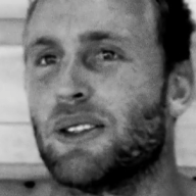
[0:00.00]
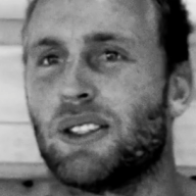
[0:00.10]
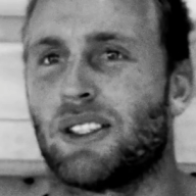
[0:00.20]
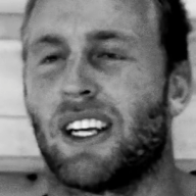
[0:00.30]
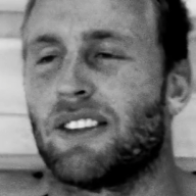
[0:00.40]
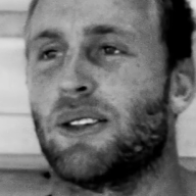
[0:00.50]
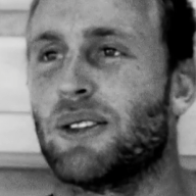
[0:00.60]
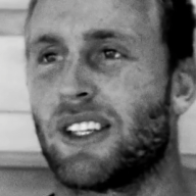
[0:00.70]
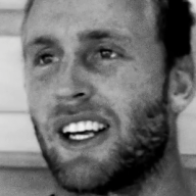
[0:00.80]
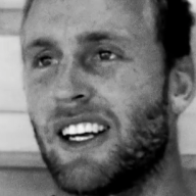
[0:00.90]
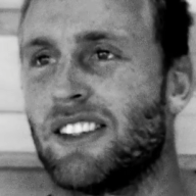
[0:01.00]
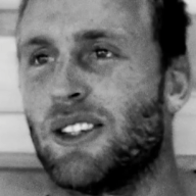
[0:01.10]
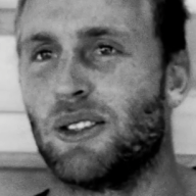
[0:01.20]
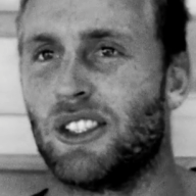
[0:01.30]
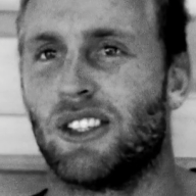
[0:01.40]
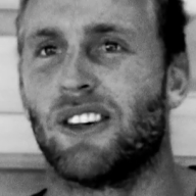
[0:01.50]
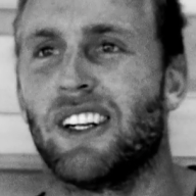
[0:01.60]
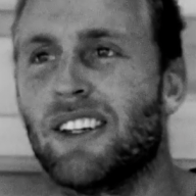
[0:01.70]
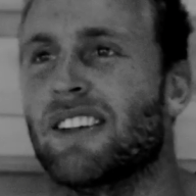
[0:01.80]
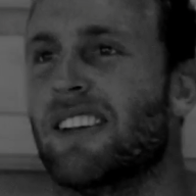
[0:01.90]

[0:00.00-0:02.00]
you'll just get too scared, too jittery.